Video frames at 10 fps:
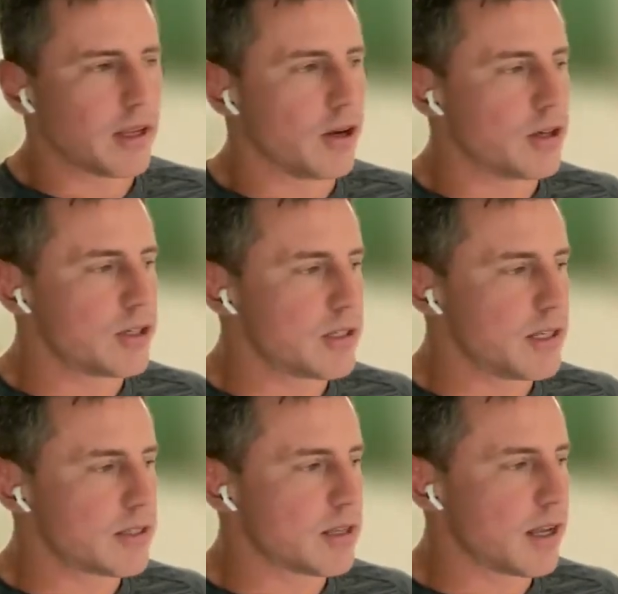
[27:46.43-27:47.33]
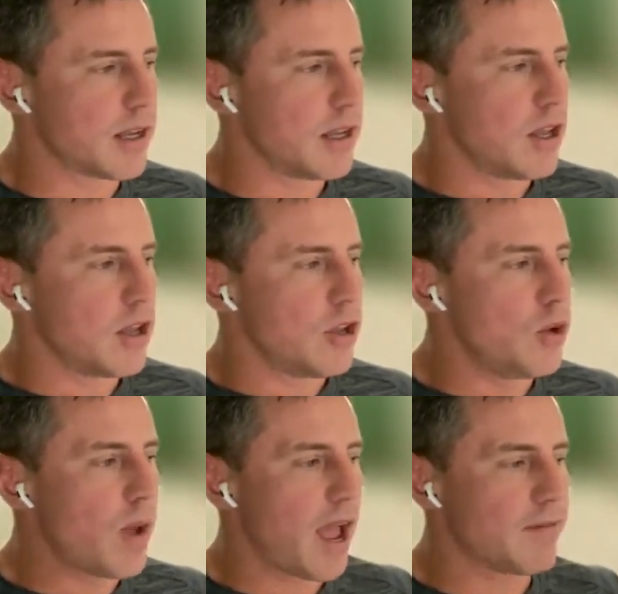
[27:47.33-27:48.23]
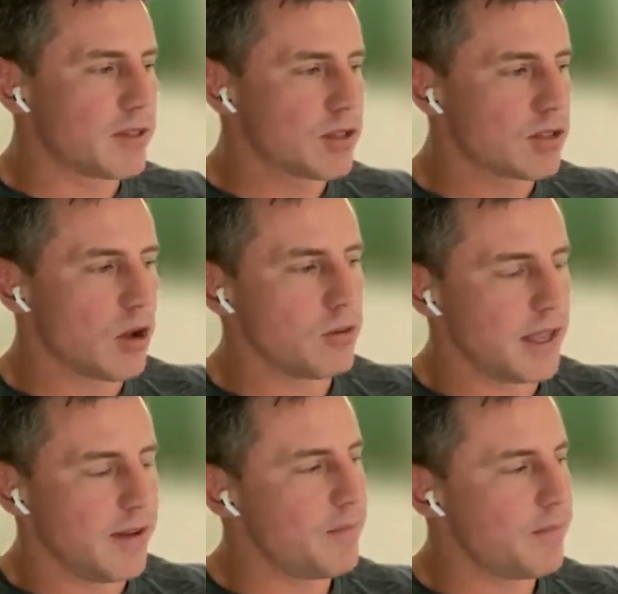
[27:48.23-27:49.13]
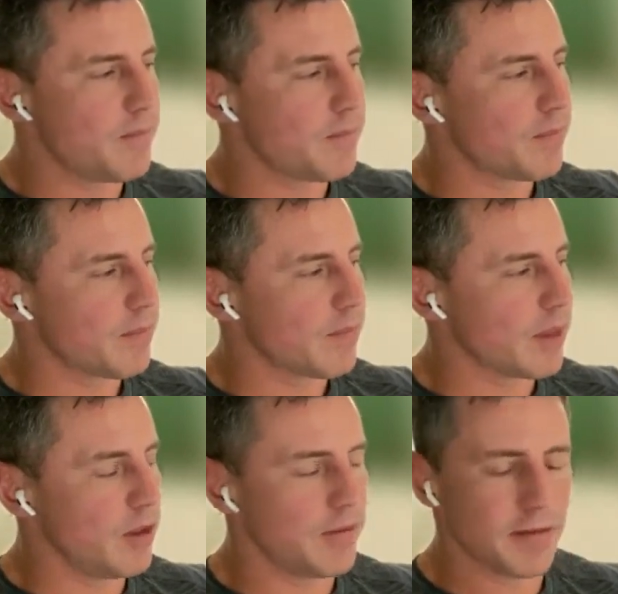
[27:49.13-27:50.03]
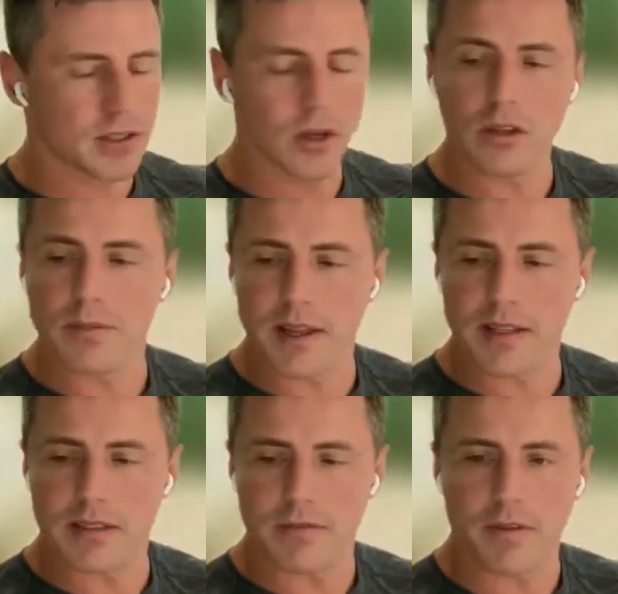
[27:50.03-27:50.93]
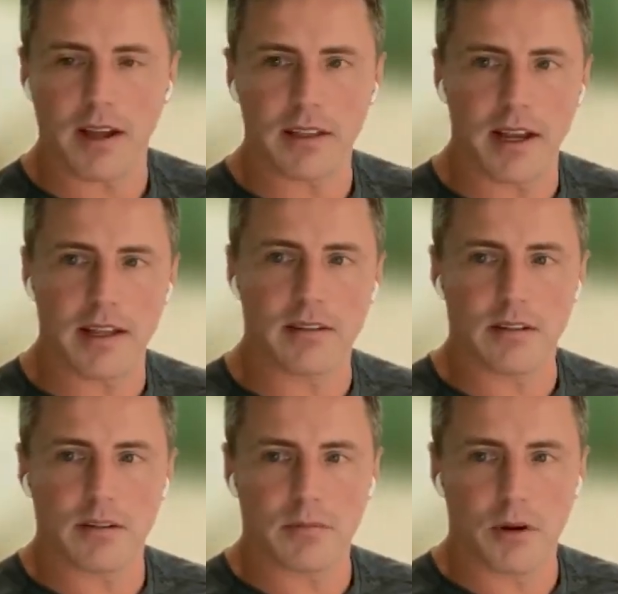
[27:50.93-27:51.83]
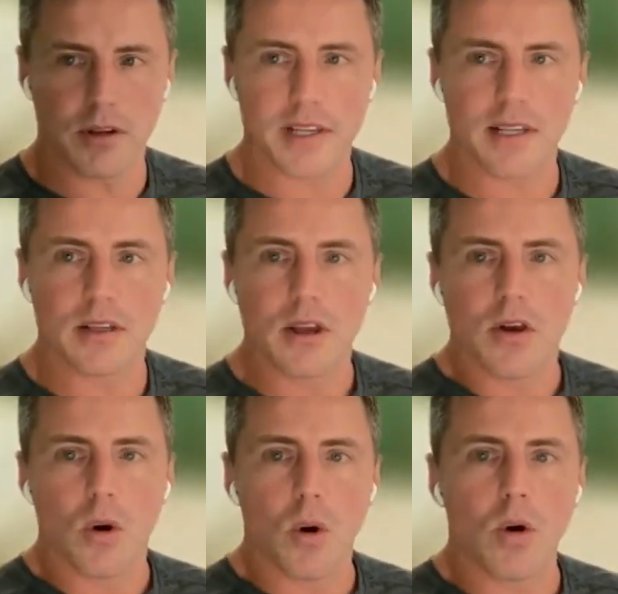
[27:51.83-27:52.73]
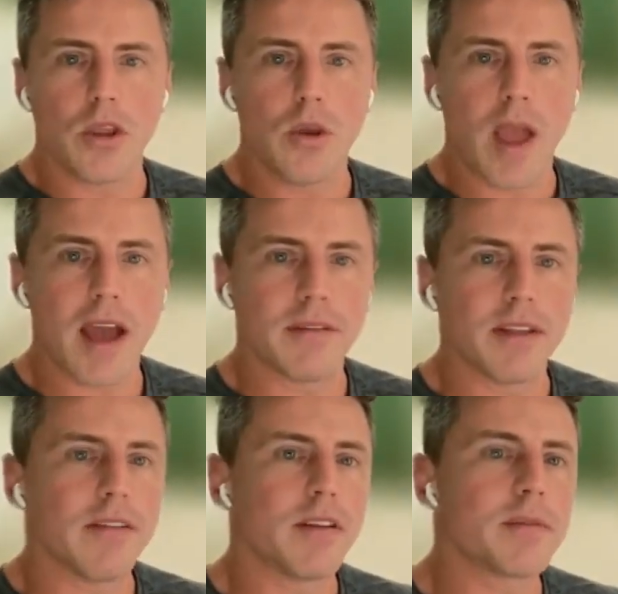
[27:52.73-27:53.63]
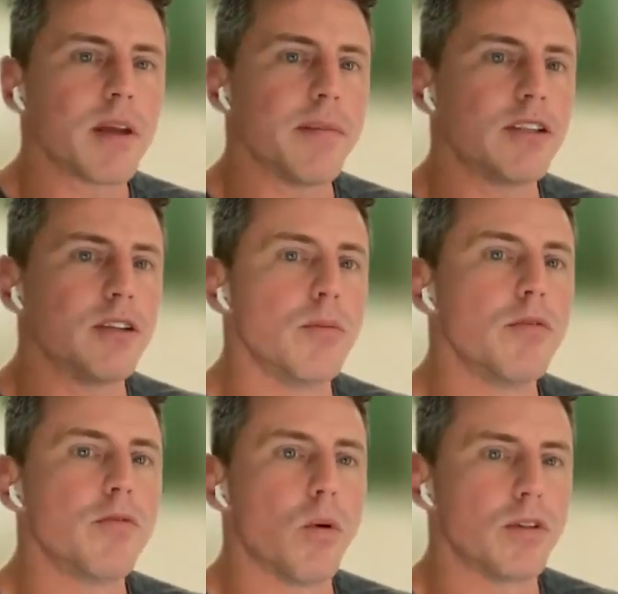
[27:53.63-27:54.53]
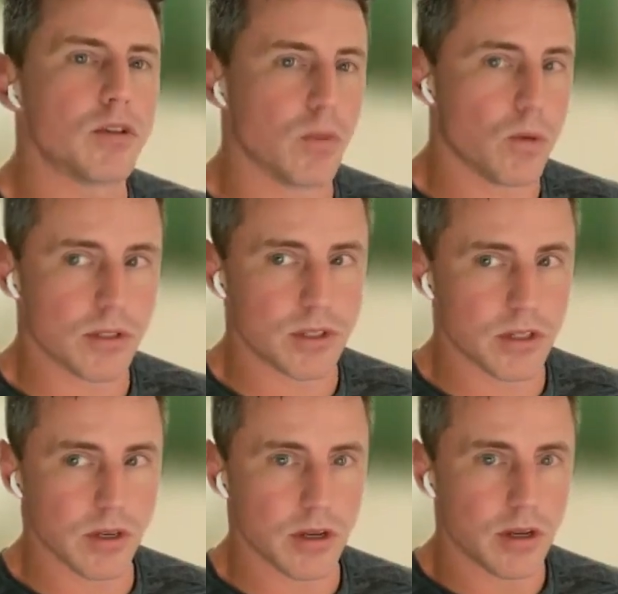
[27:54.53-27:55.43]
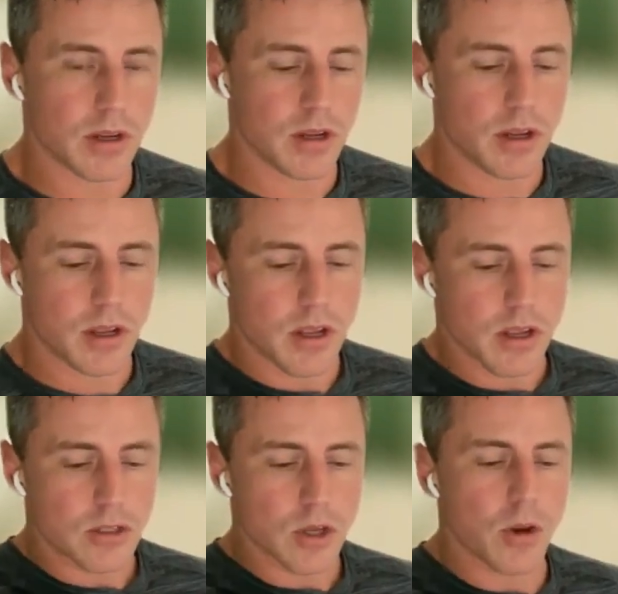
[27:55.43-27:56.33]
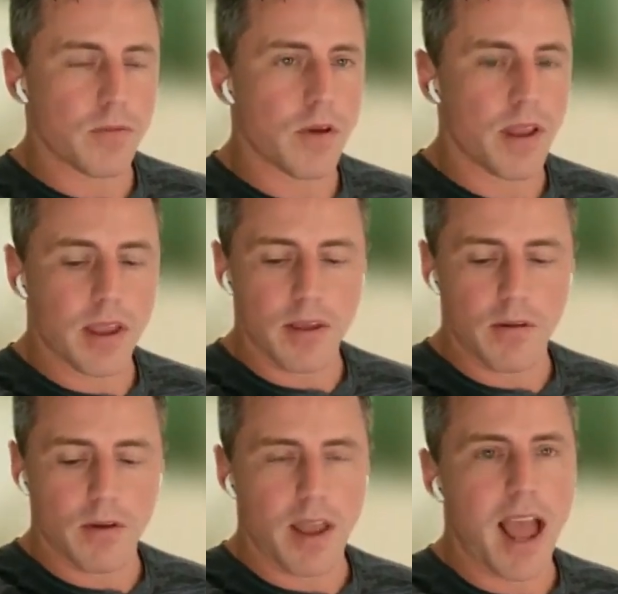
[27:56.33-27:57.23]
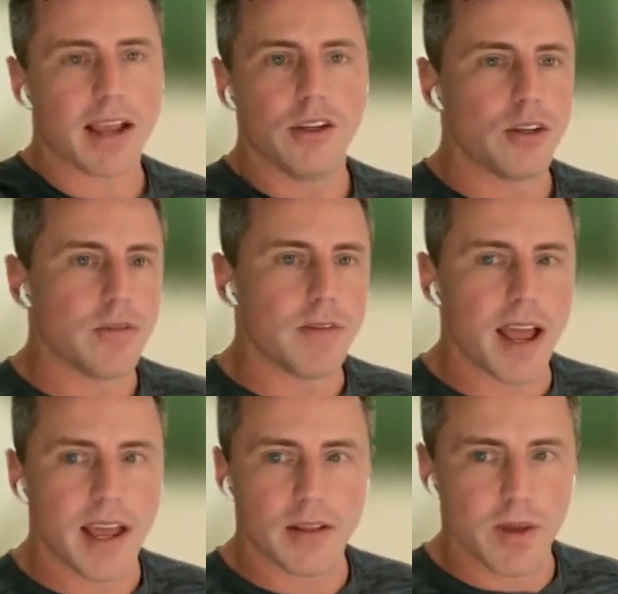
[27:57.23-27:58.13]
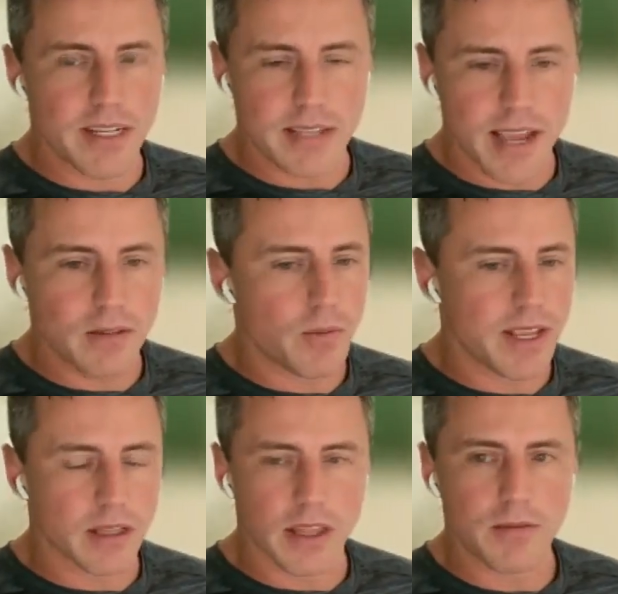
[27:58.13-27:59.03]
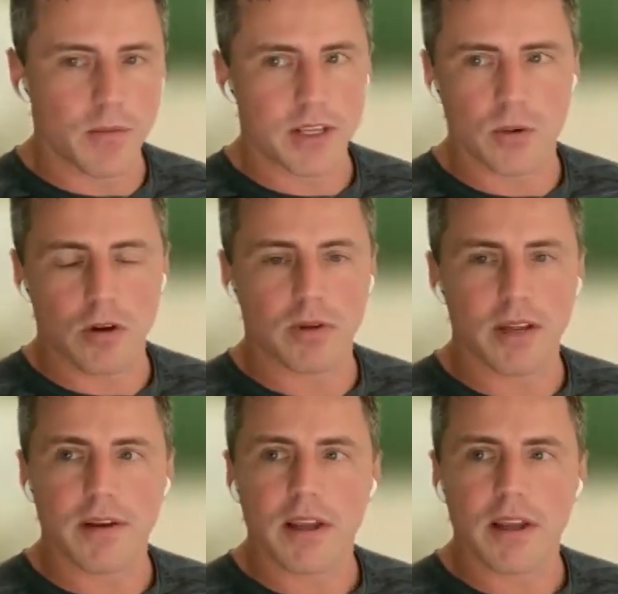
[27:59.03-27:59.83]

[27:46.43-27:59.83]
of online coaches, it's like you haven't sold them. You've either sold them that it's a finite process, or you haven't given them something to move forward towards to. So how can you do that? At week 10, week 11, week